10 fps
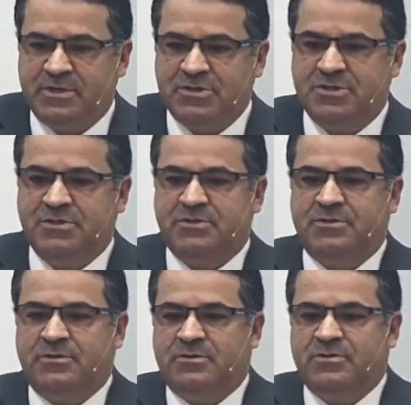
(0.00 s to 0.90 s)
with the
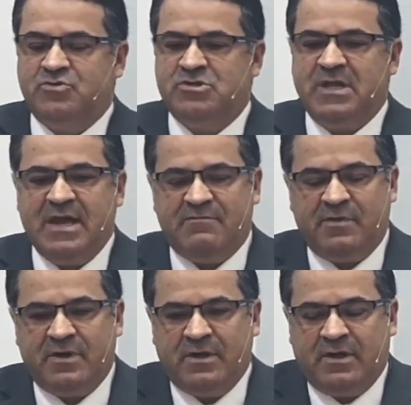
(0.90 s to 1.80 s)
love that
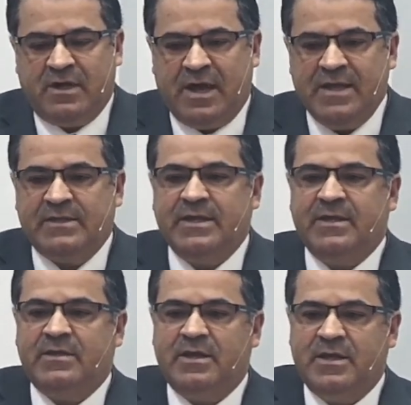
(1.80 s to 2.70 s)
moves our
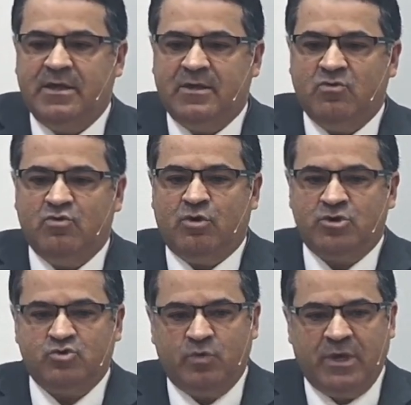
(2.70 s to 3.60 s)
heart
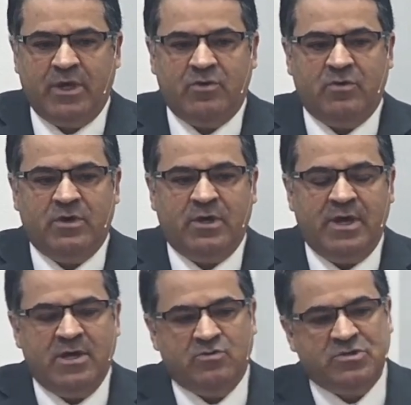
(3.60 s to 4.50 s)
and led us to
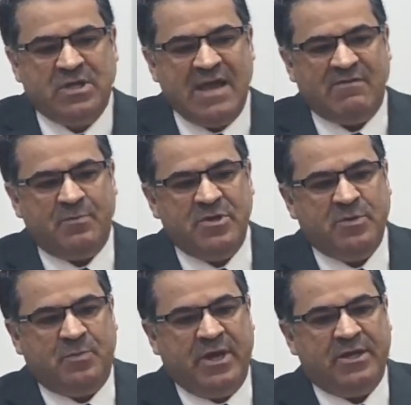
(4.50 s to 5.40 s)
understand
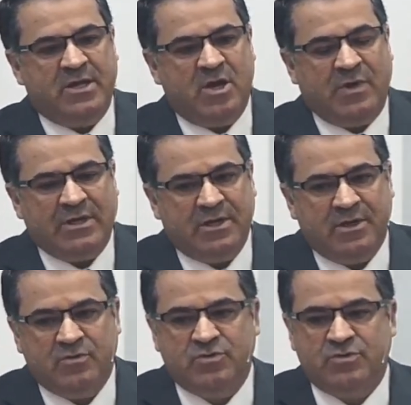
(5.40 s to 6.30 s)
our
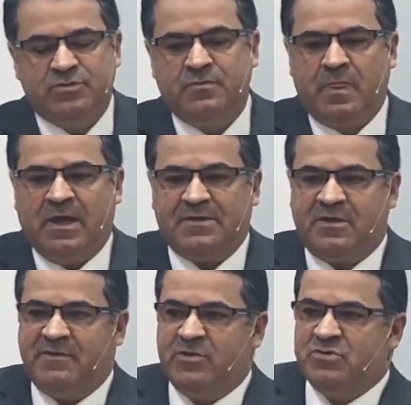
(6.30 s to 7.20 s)

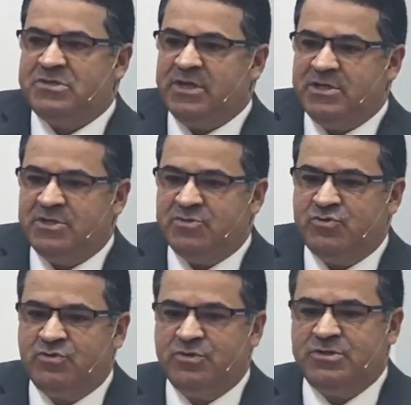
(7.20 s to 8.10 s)
mistakes and as
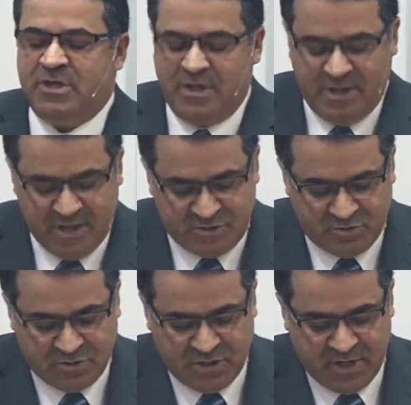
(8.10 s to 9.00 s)
uh, led
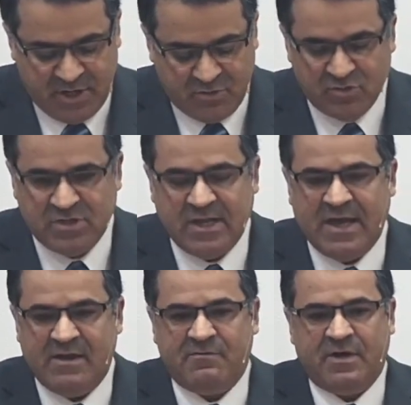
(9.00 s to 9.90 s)
us to
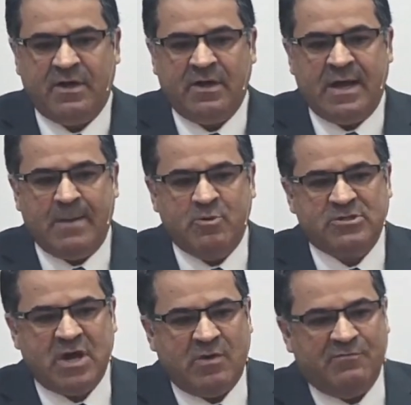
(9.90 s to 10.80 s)
ask forgiveness to
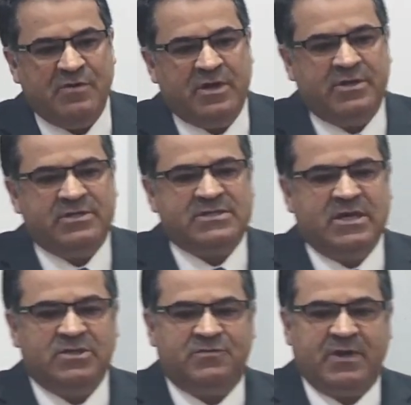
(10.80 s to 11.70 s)
God through the blood of
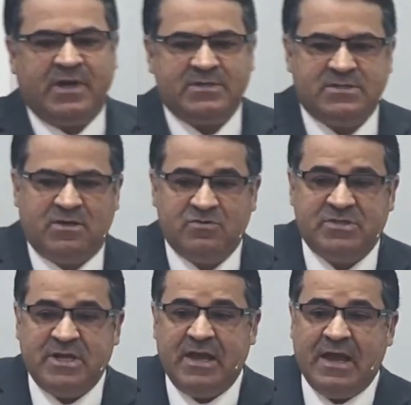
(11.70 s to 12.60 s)
Jesus,
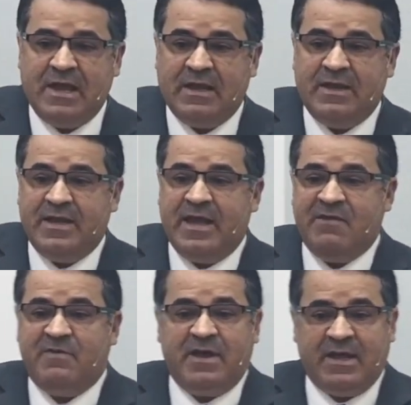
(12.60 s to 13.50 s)
and seek a life of